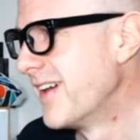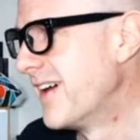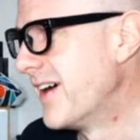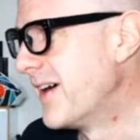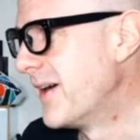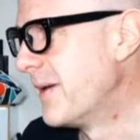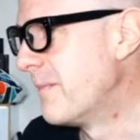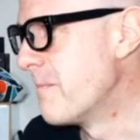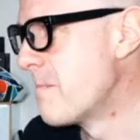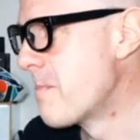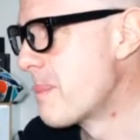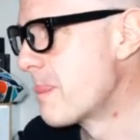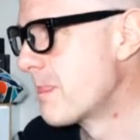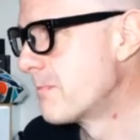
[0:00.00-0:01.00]

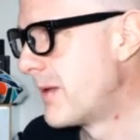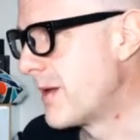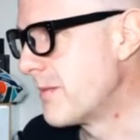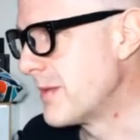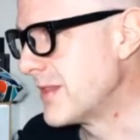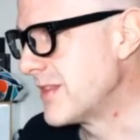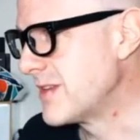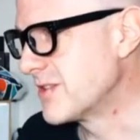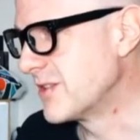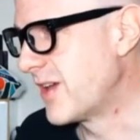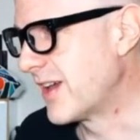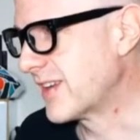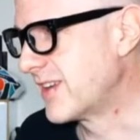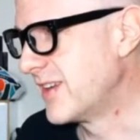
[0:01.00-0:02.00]
But I mean, these are
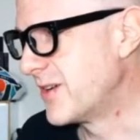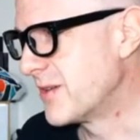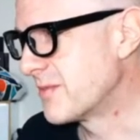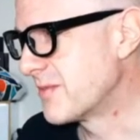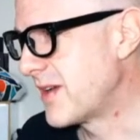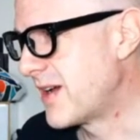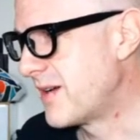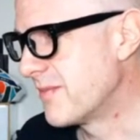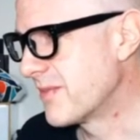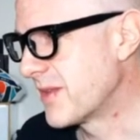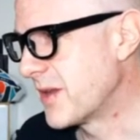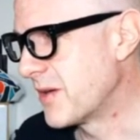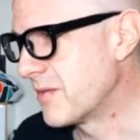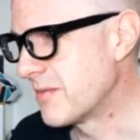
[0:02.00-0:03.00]
like, you
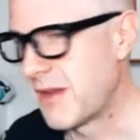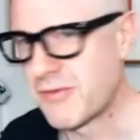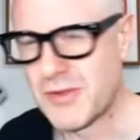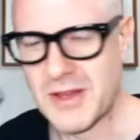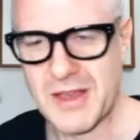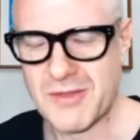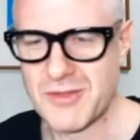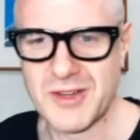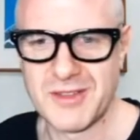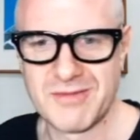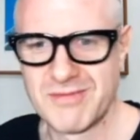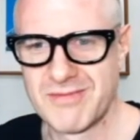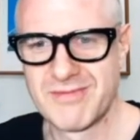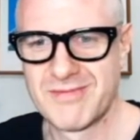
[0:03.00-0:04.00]
know
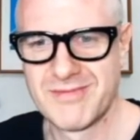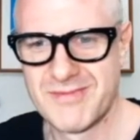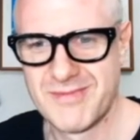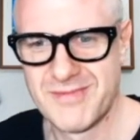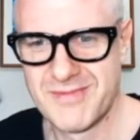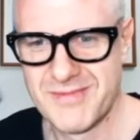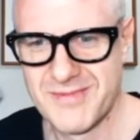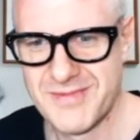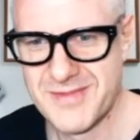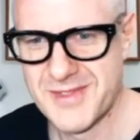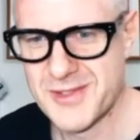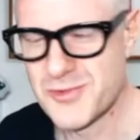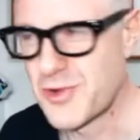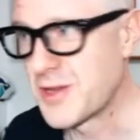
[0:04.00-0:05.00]
every
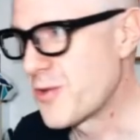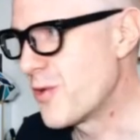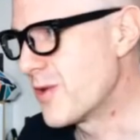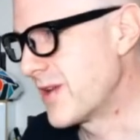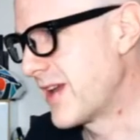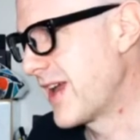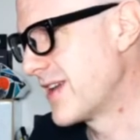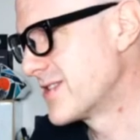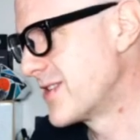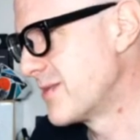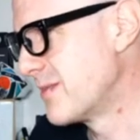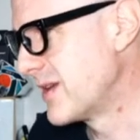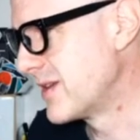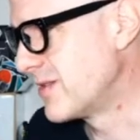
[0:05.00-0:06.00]
street corner has
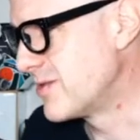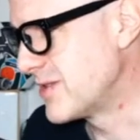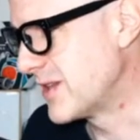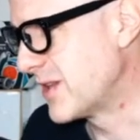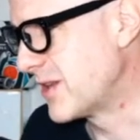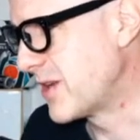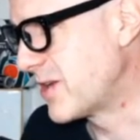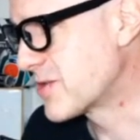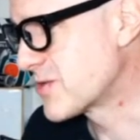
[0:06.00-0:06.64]
them in New Zealand and